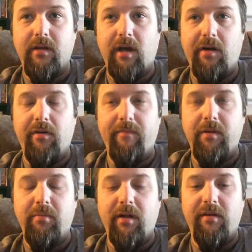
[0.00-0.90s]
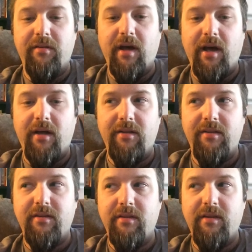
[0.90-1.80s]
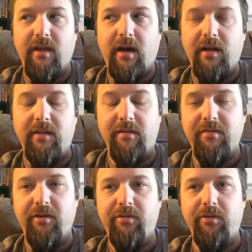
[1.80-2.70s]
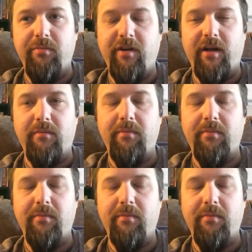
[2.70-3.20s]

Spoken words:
don't know if anybody else has that in this YouTube channel,